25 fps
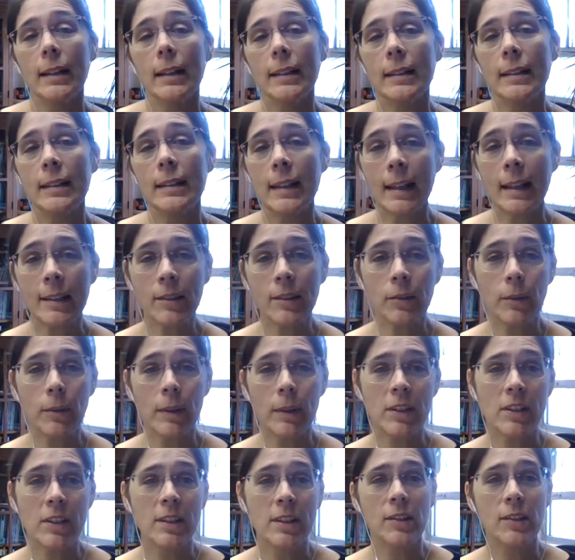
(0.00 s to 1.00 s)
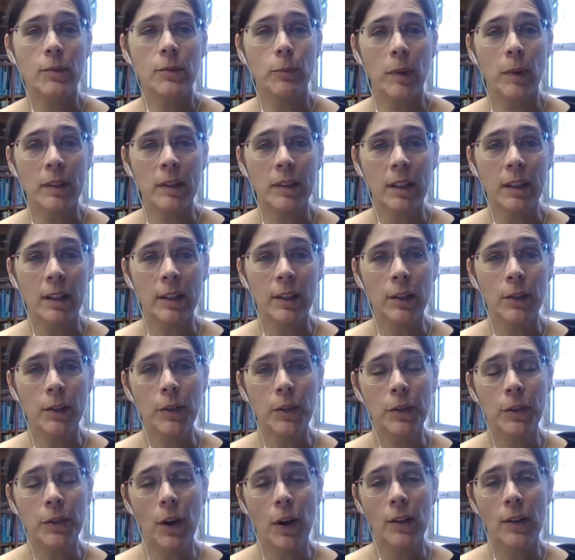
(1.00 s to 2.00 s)
The next question is, what are your
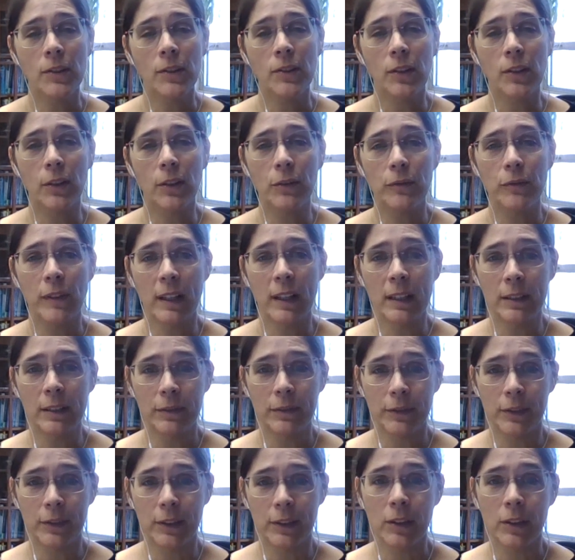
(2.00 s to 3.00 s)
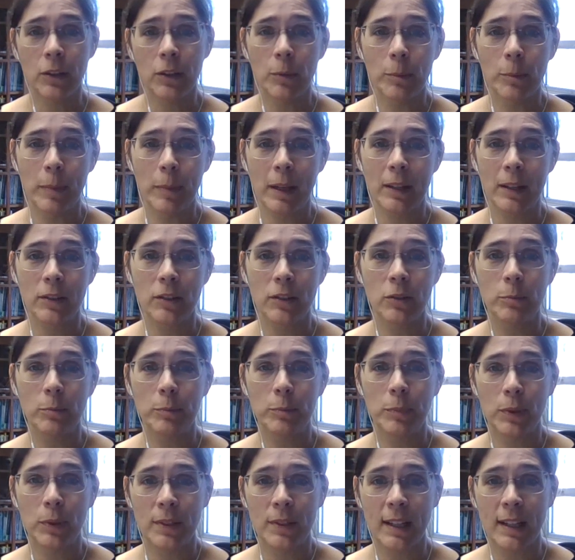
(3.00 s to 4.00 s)
thoughts on Velifer compared to
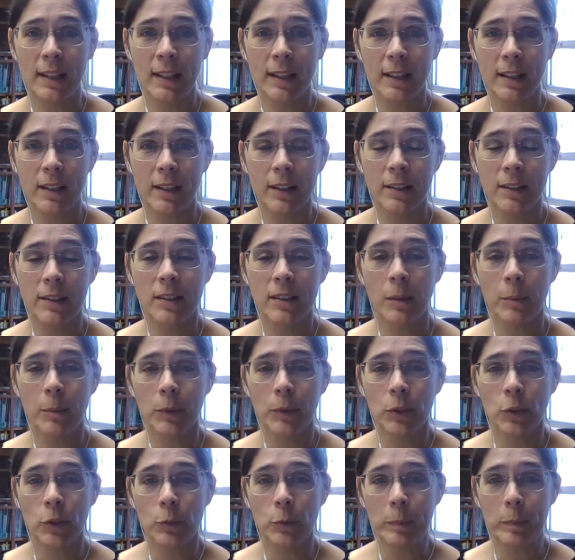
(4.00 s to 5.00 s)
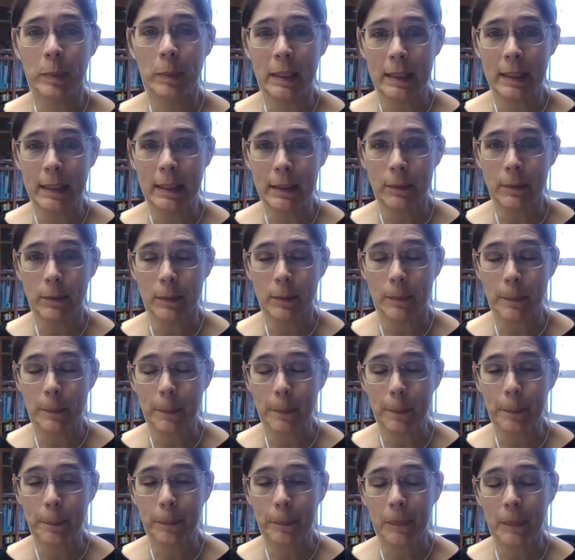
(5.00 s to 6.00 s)
Botanicart WP?
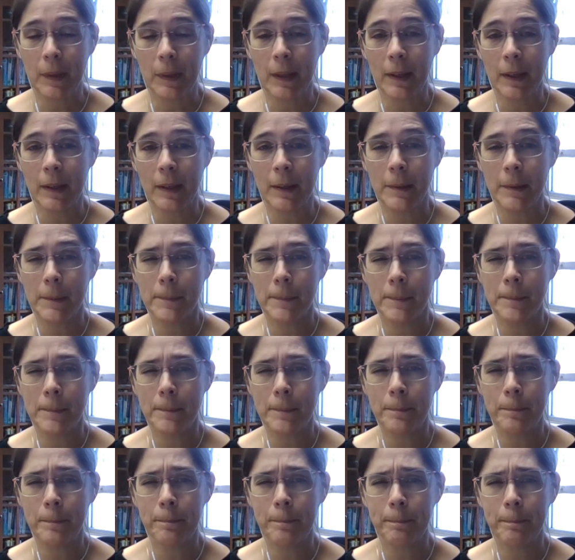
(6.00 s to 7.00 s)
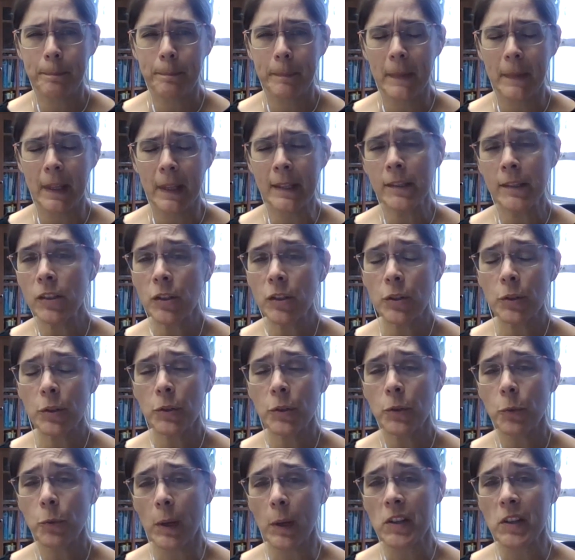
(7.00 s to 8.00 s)
That's a good
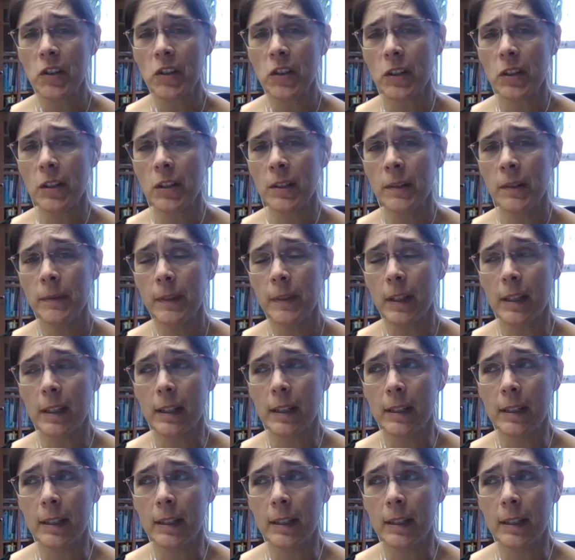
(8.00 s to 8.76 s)
question.